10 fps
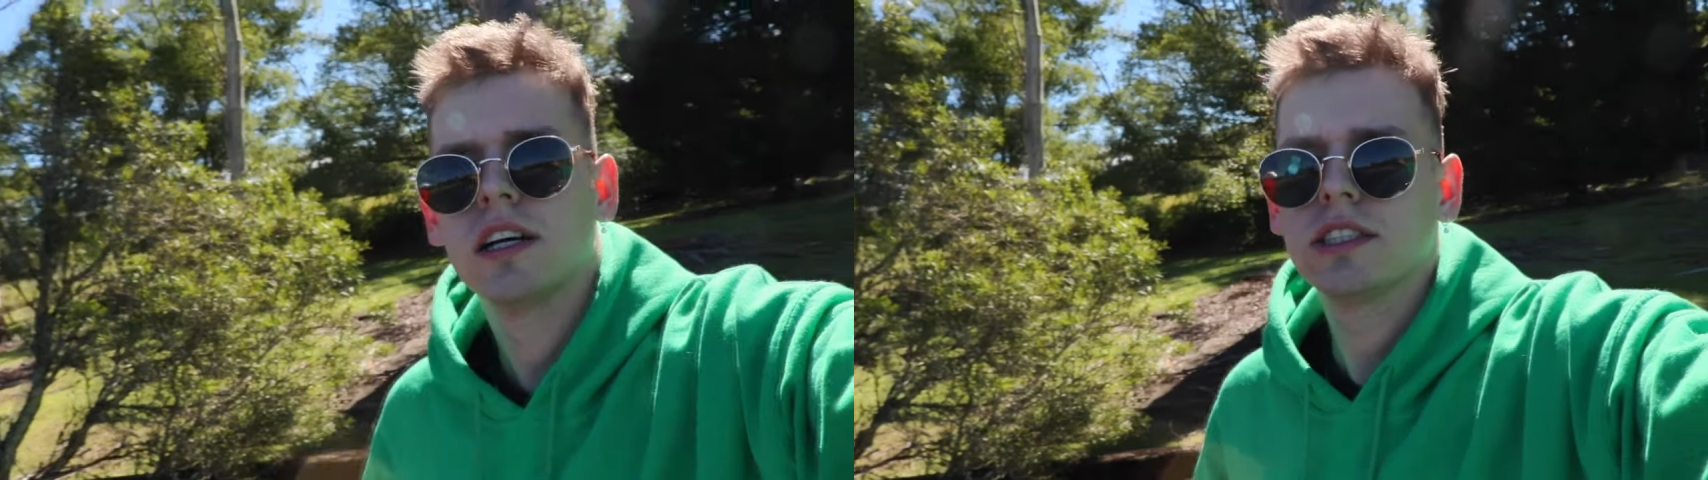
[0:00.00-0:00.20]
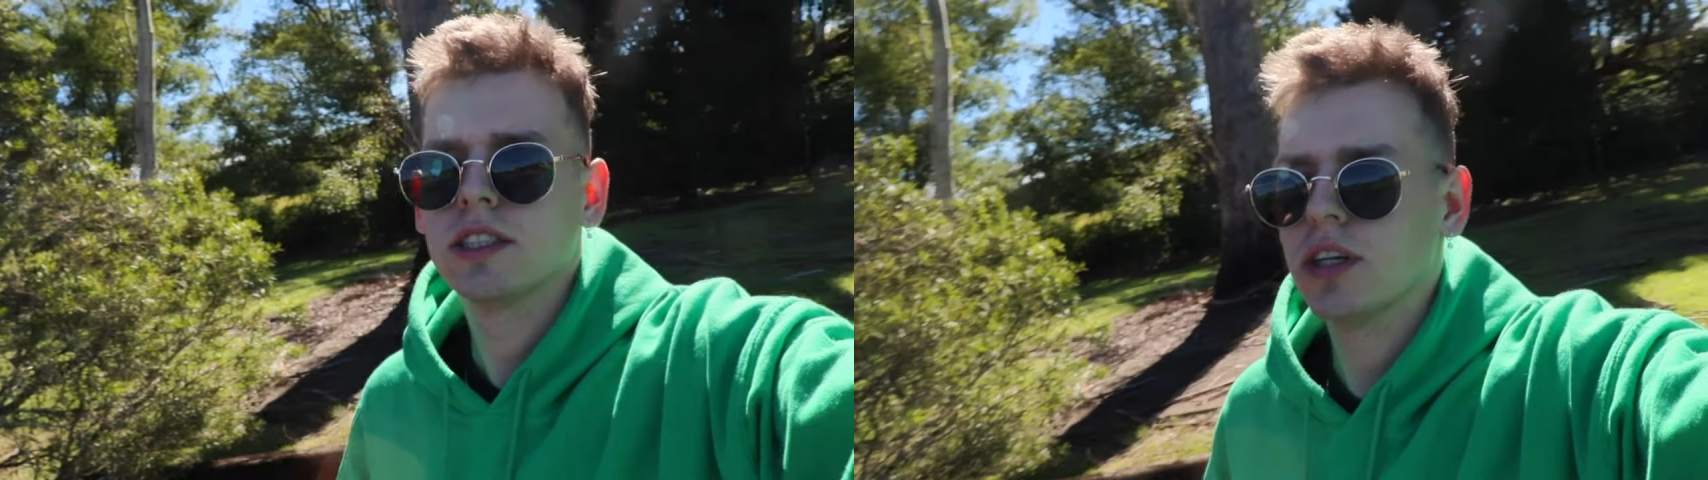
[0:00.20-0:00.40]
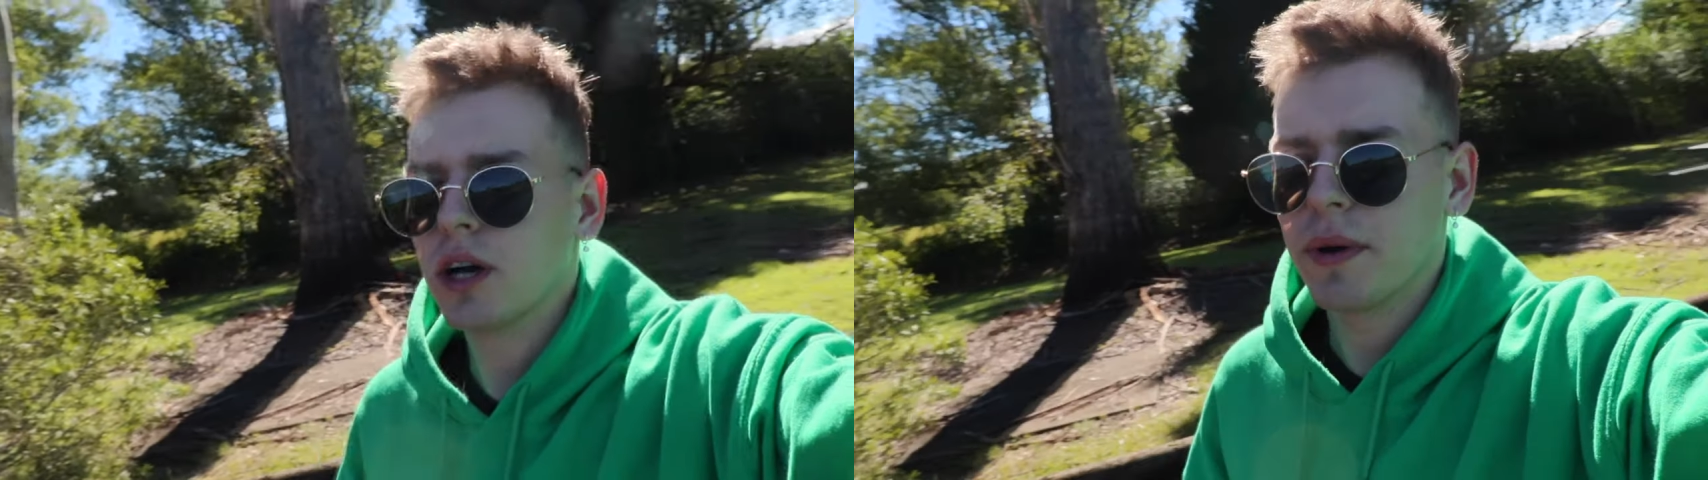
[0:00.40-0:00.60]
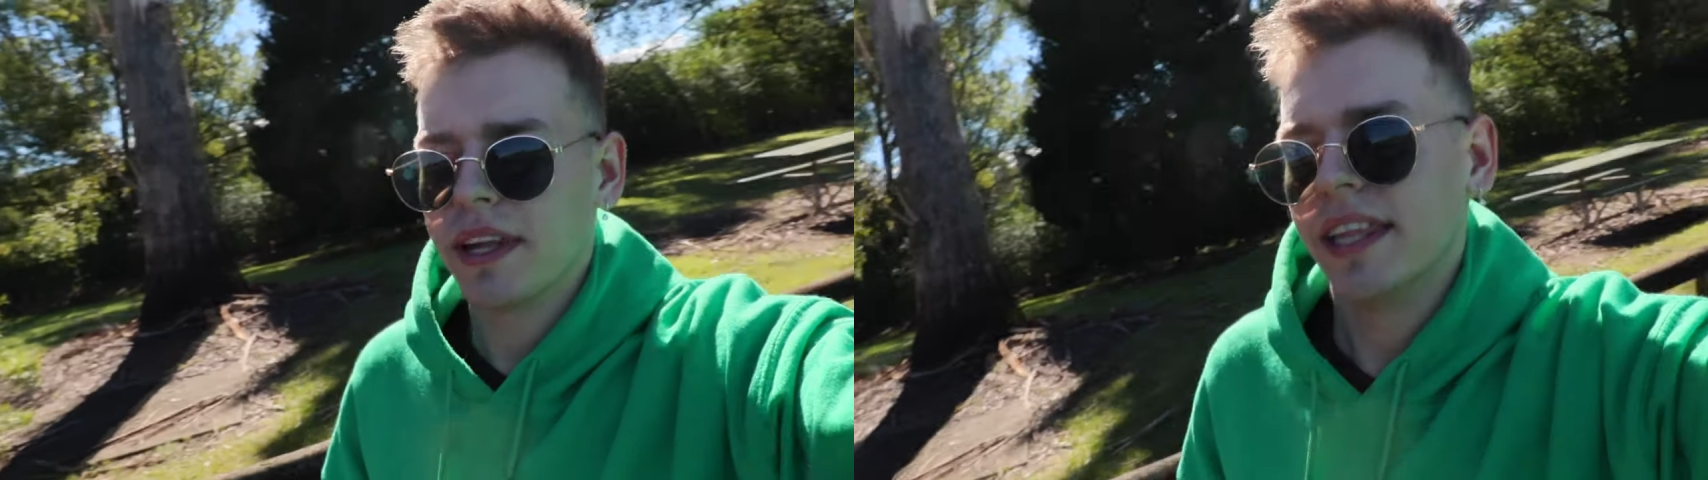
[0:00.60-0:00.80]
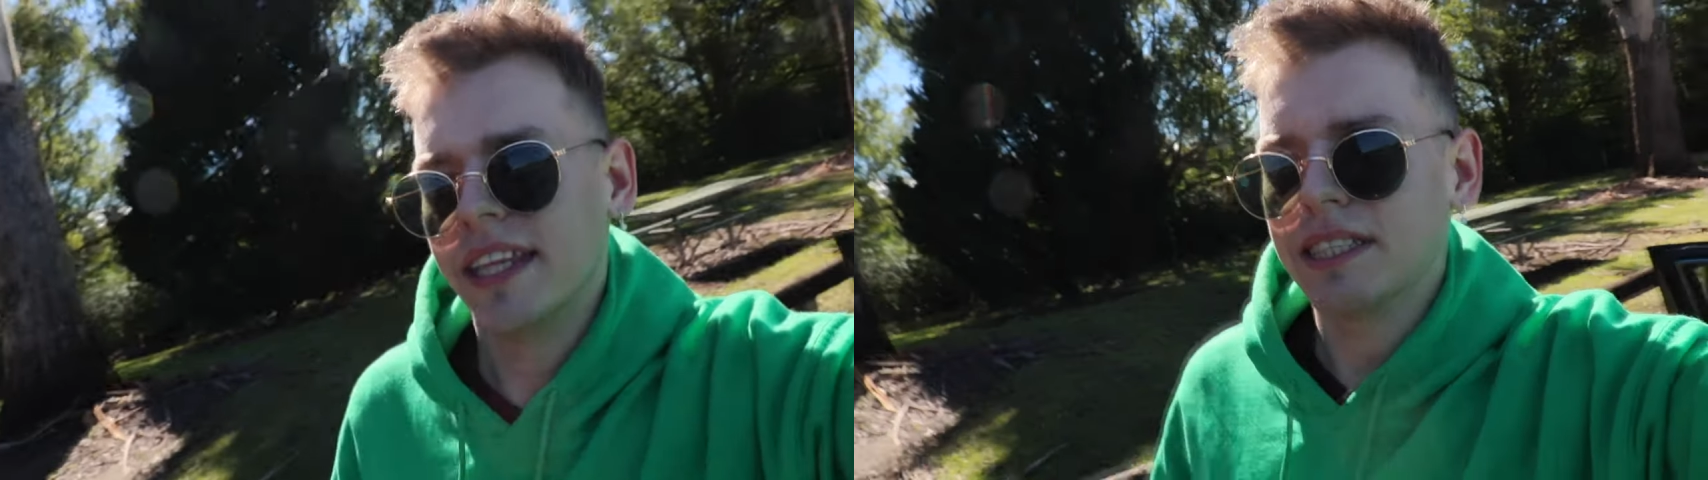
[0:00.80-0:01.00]
So on our way
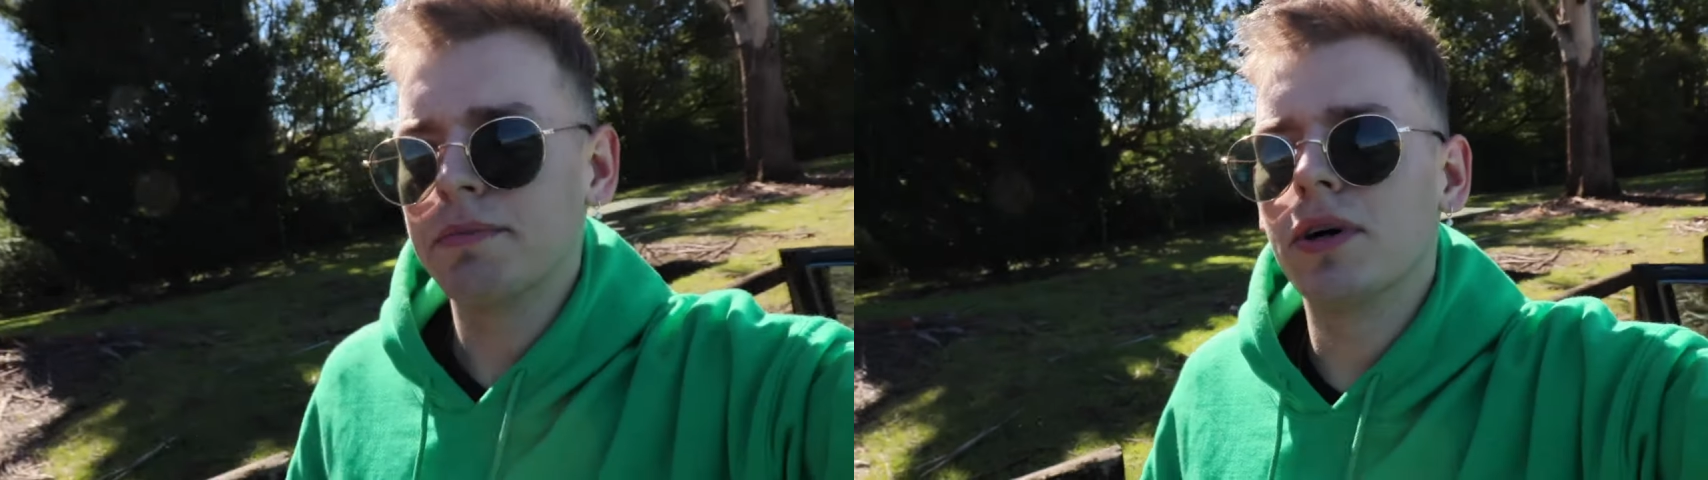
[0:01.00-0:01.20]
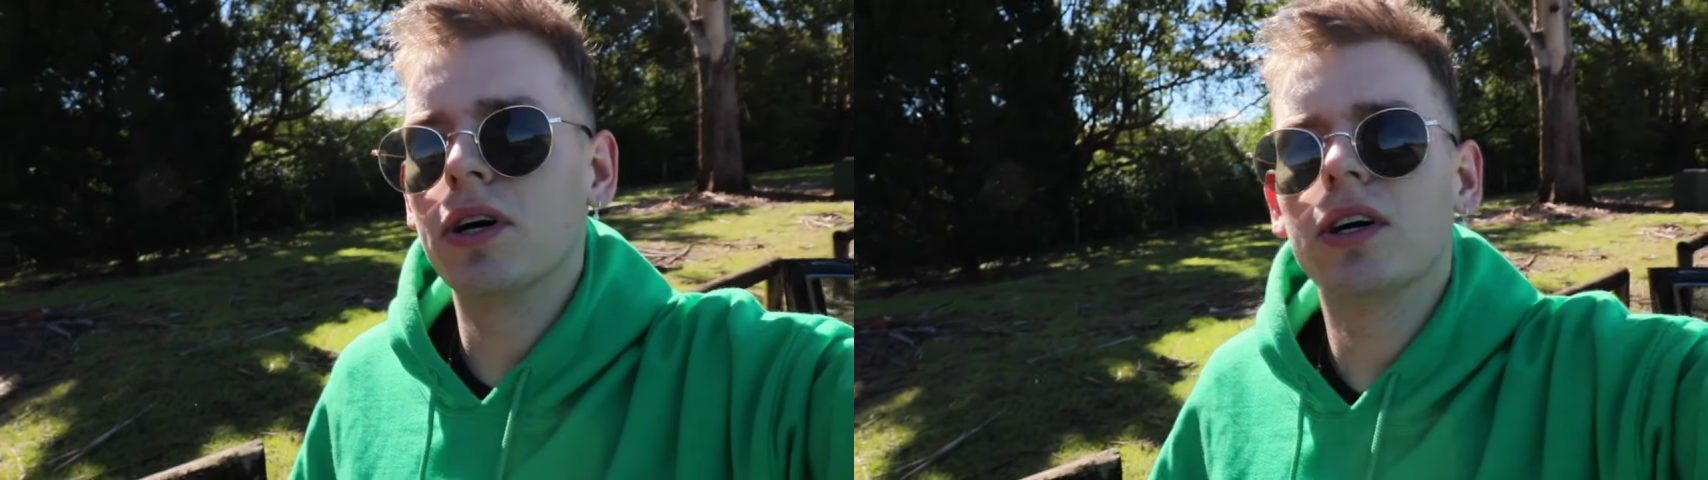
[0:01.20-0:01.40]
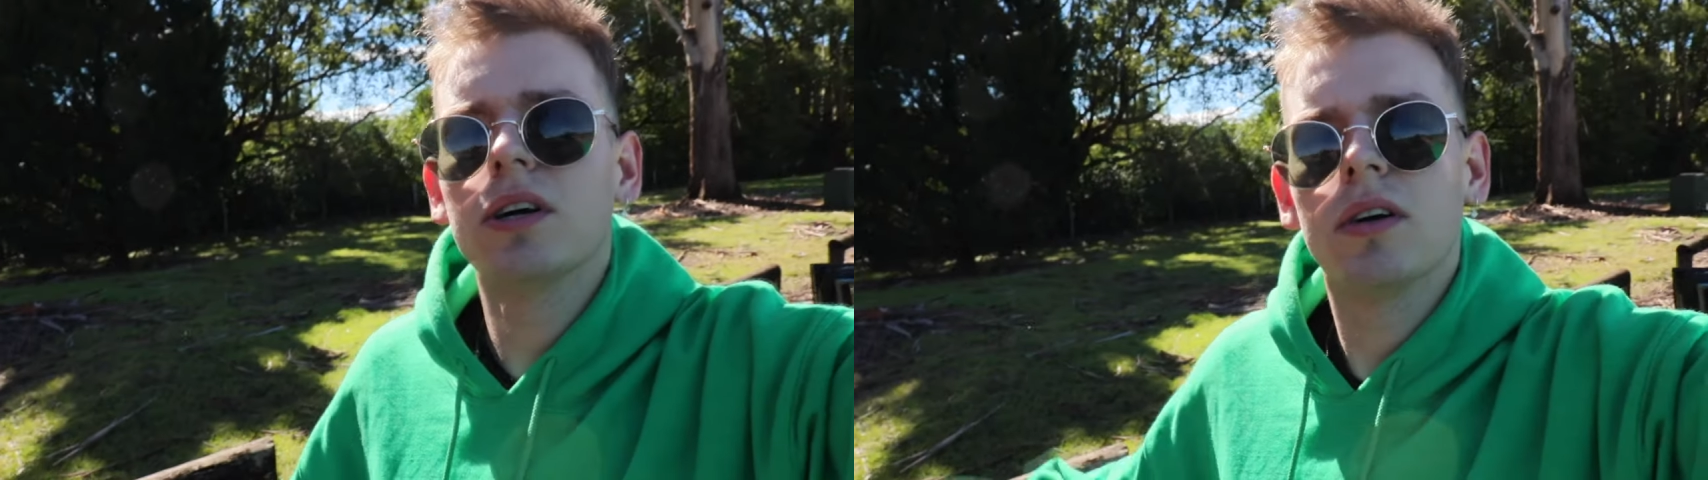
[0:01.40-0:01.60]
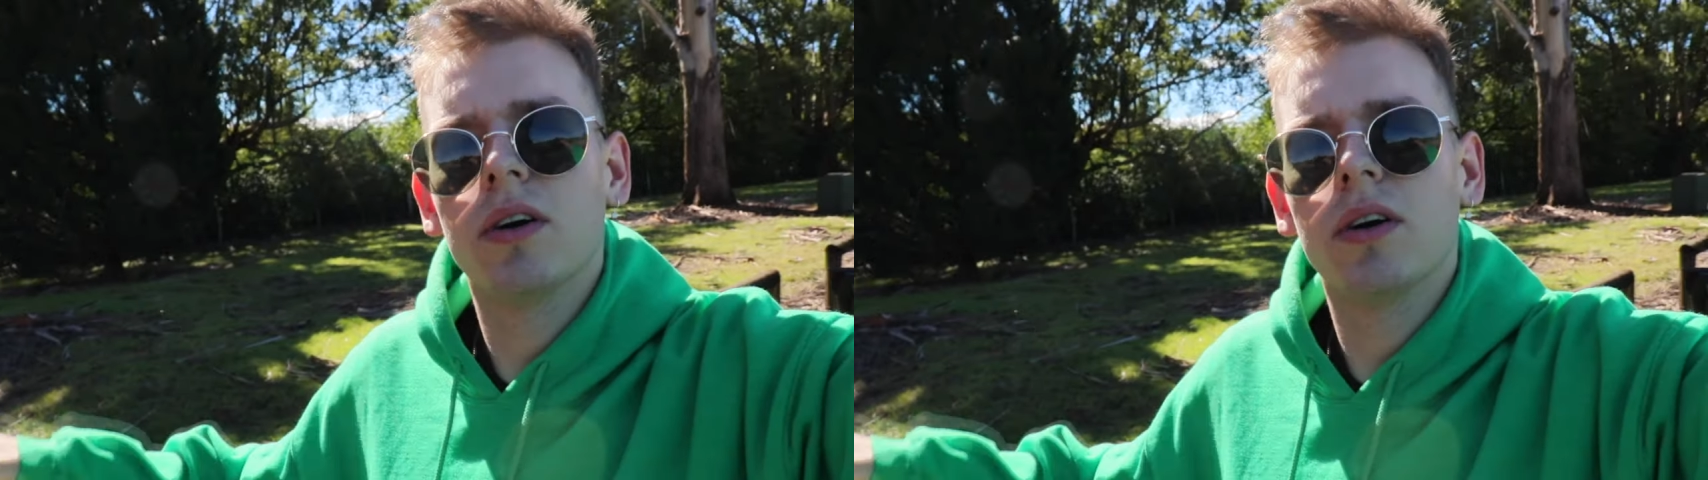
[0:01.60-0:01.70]
to Lismore,